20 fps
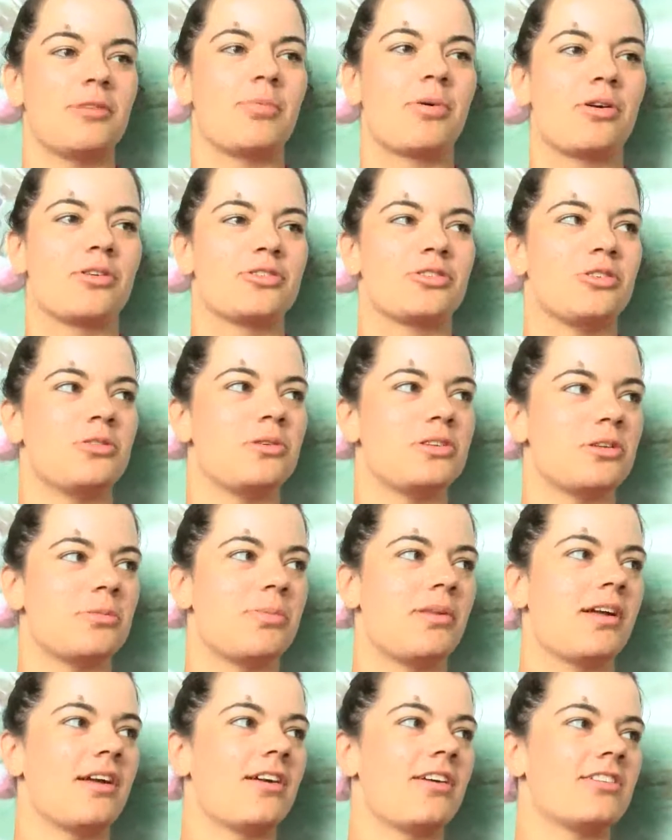personal with the
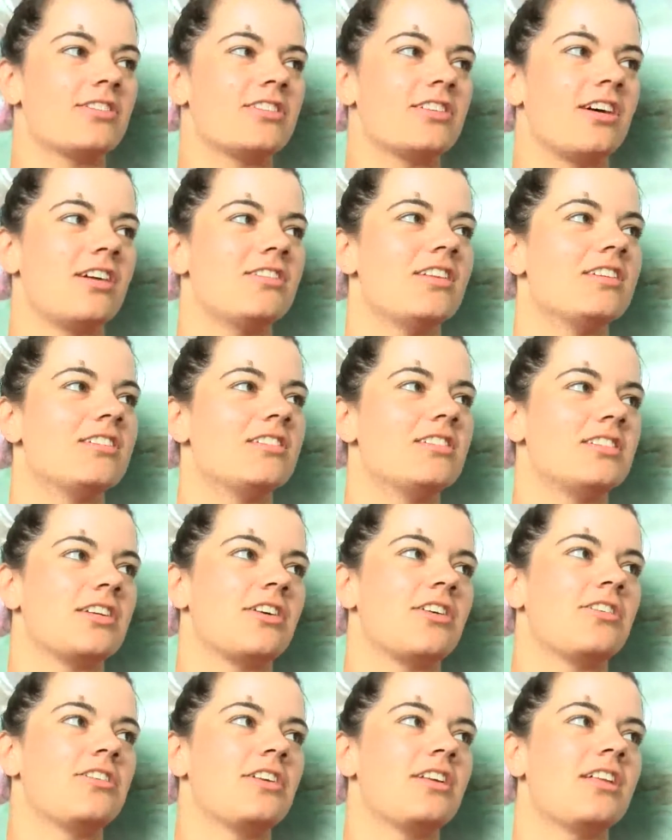players, not
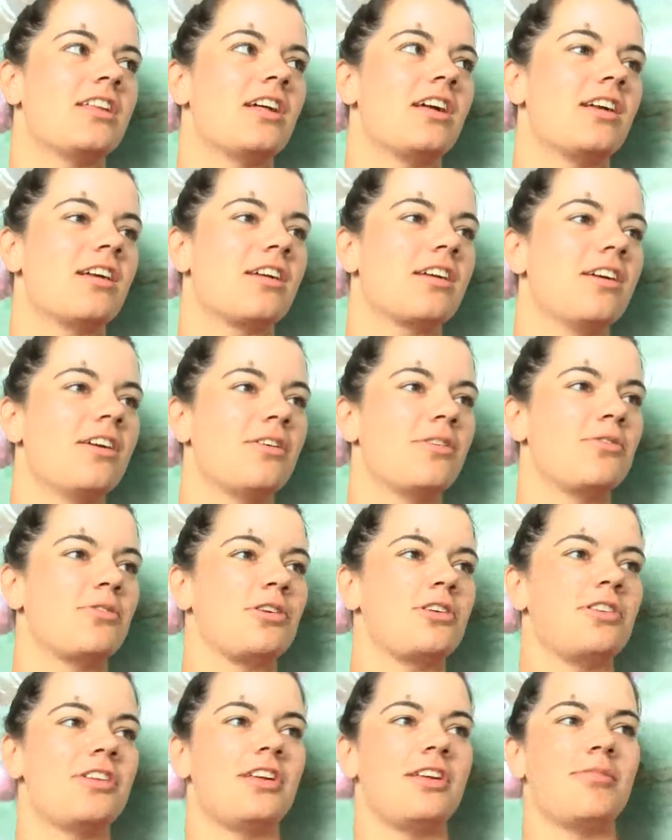necessarily like
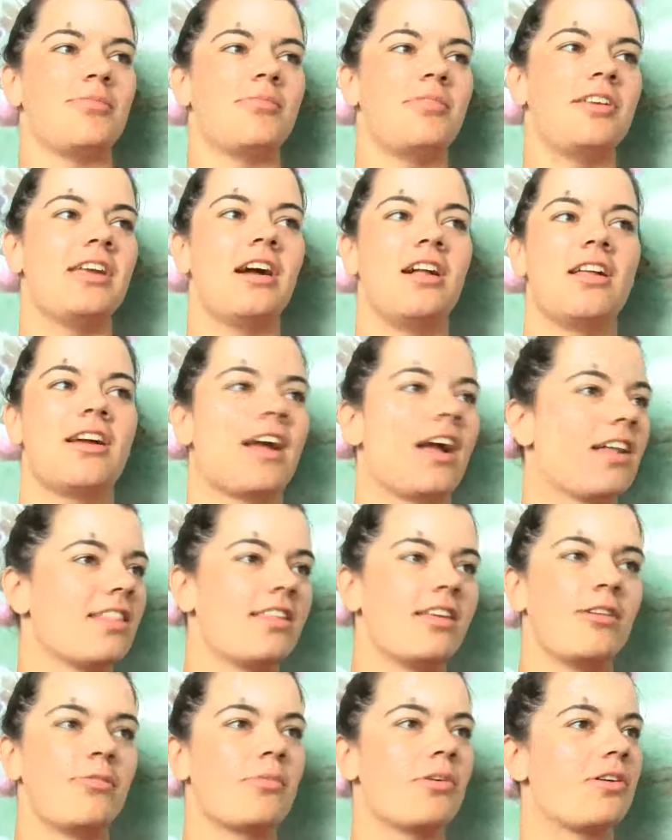really yelling at
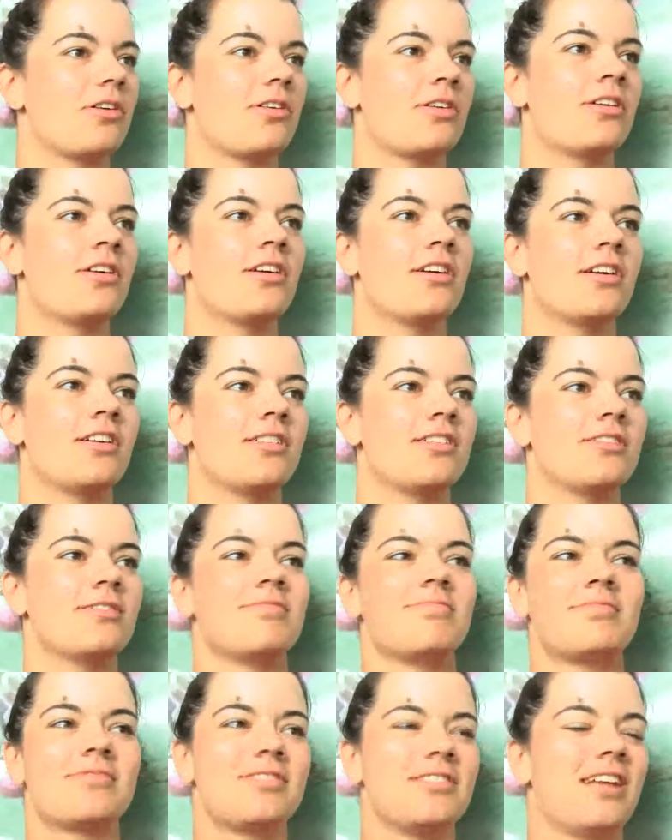them or,
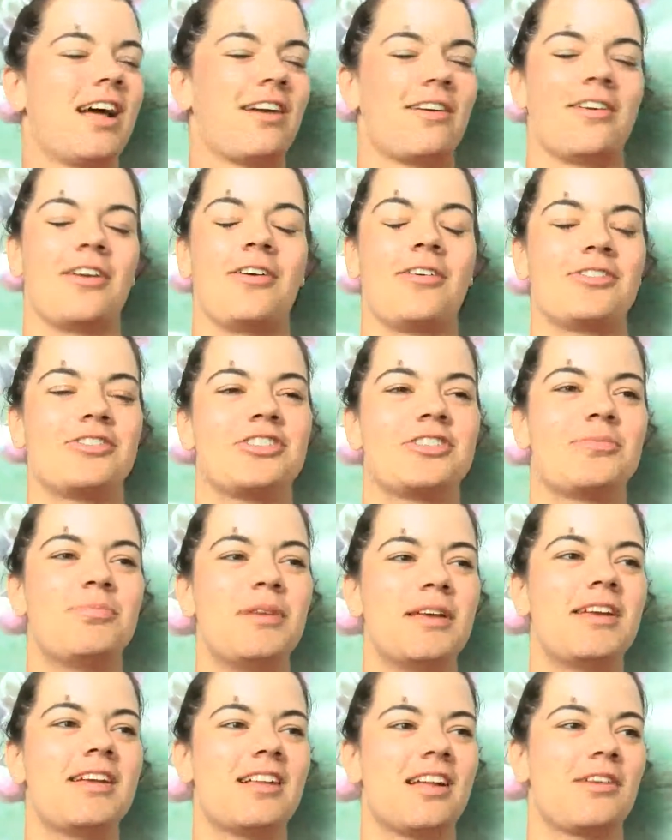I don't know, just
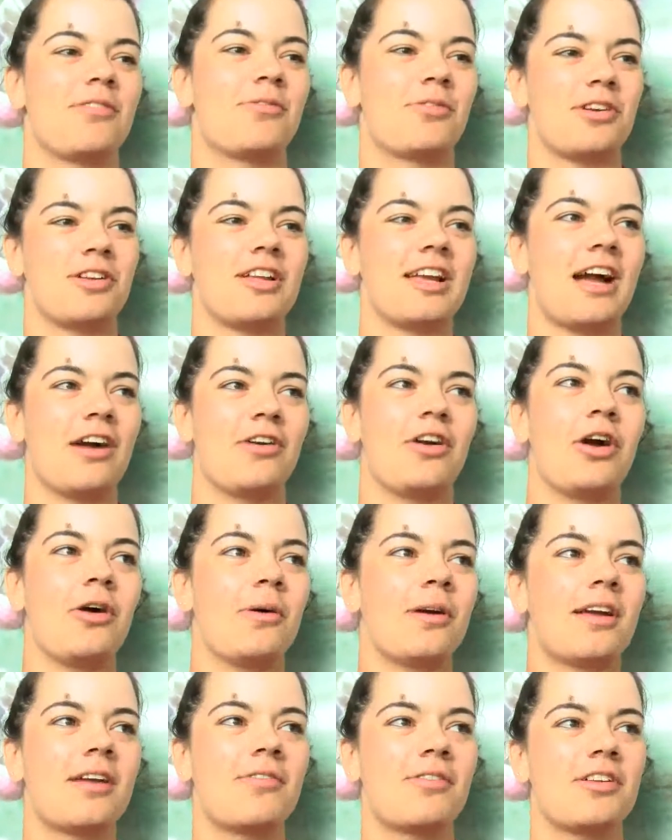being like really
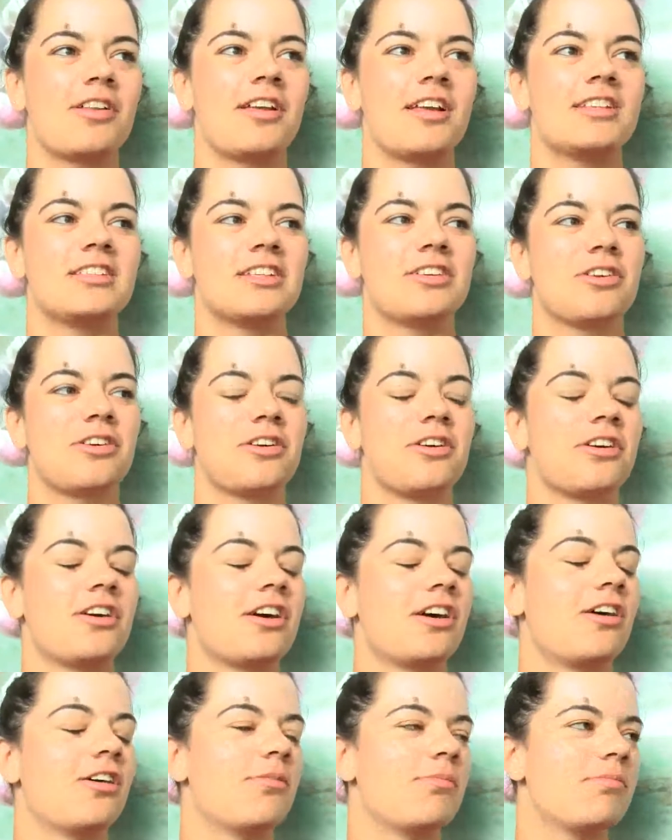outgoing really isn't
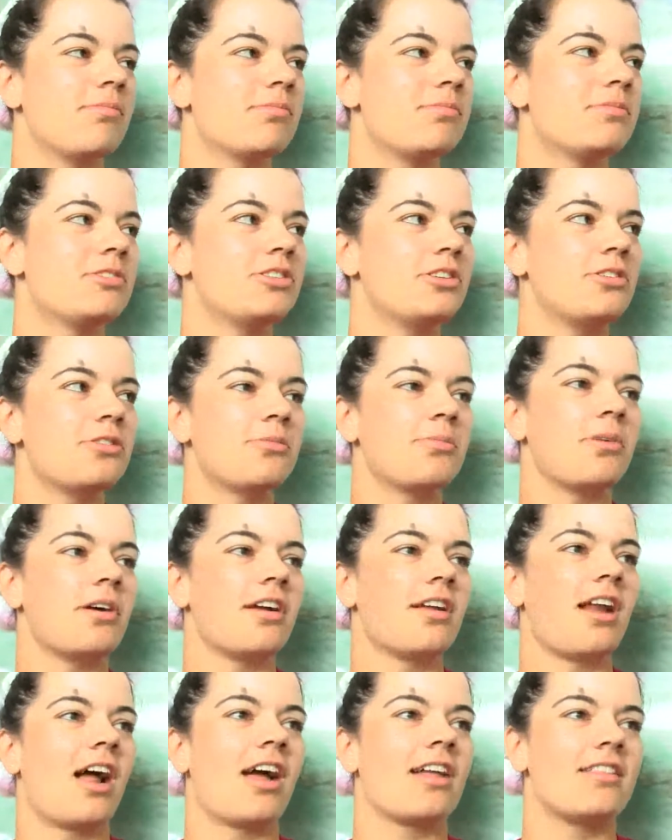her suit,
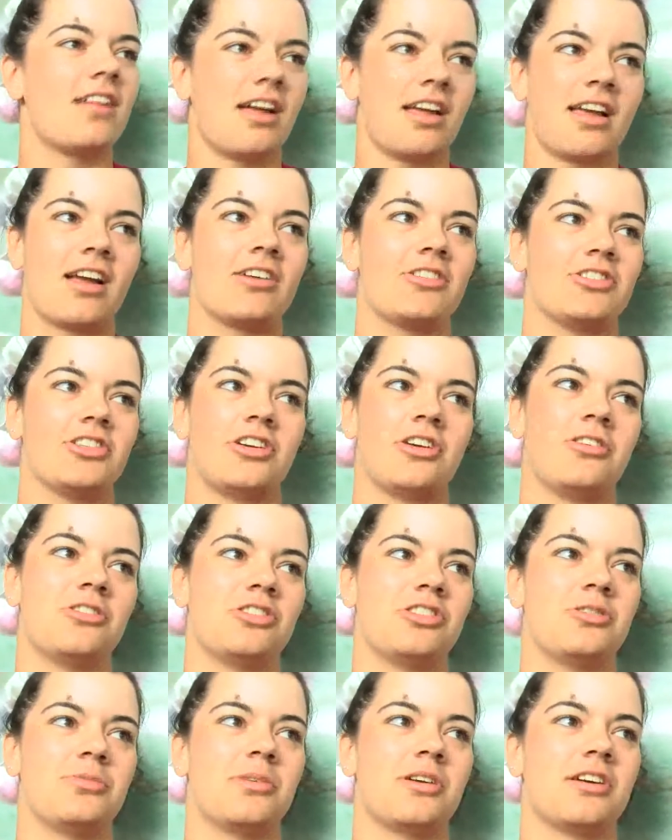but I like how she
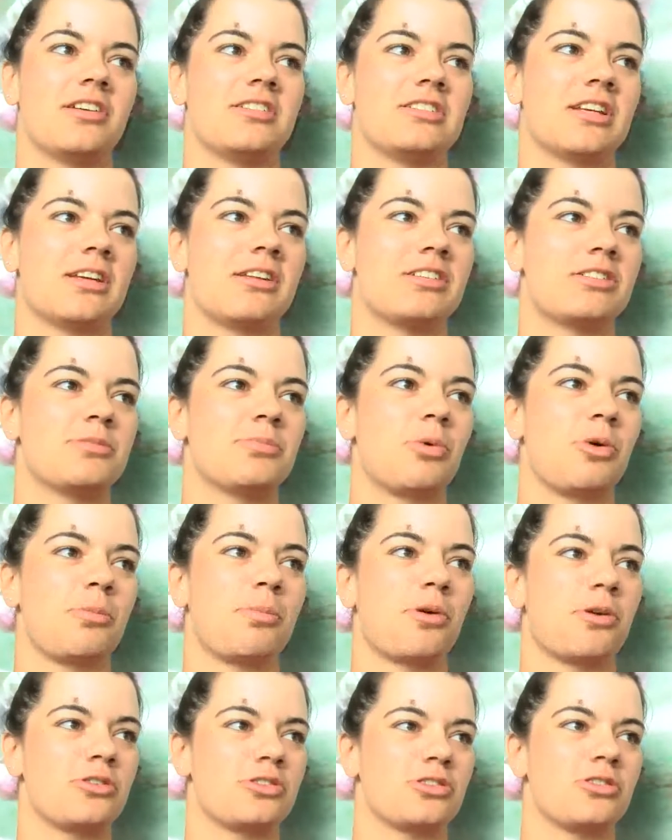coaches because it's more
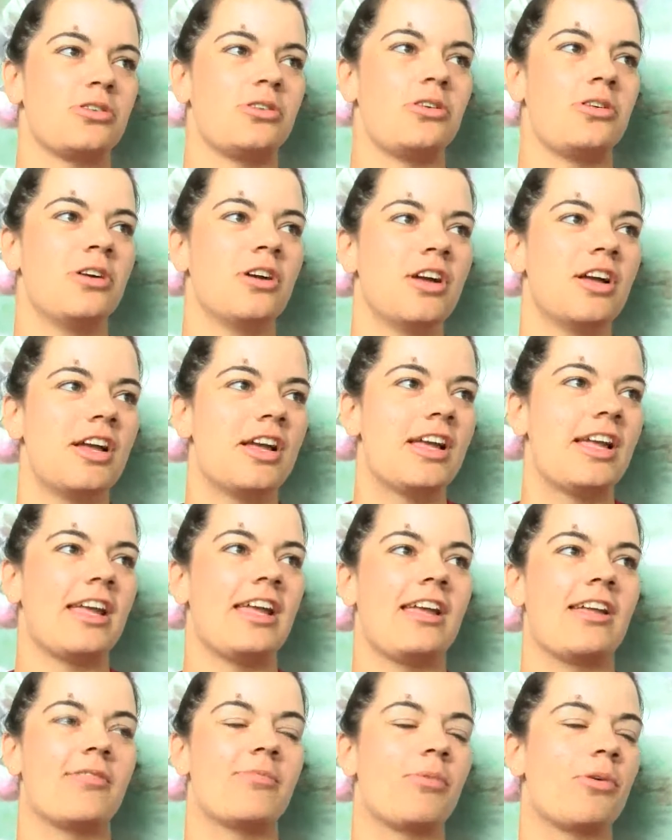personal
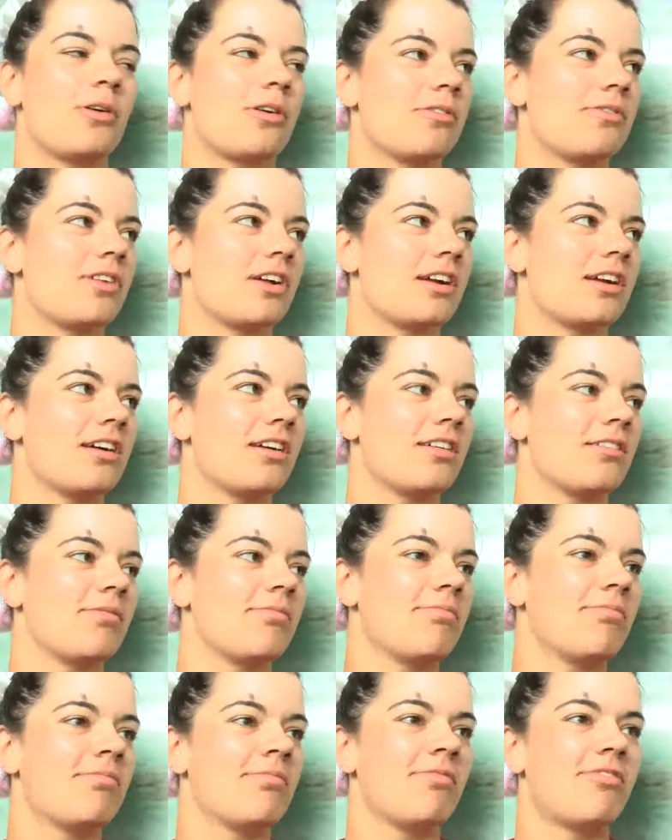and more of like a
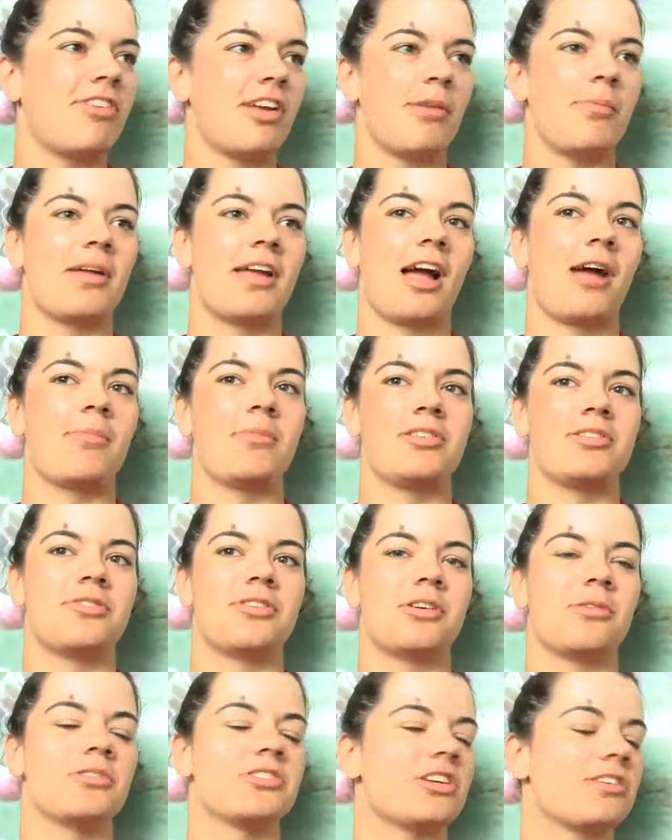family
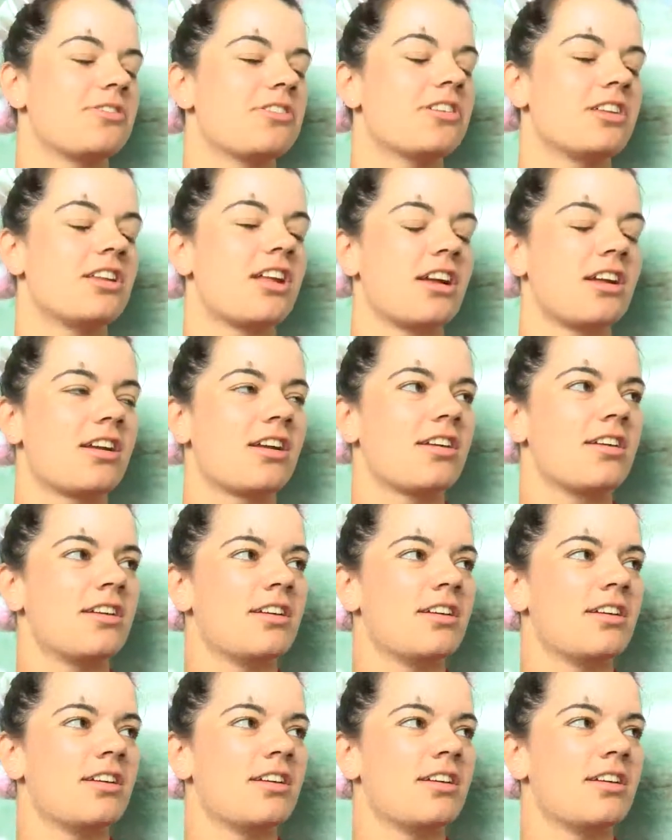atmosphere, which I really like.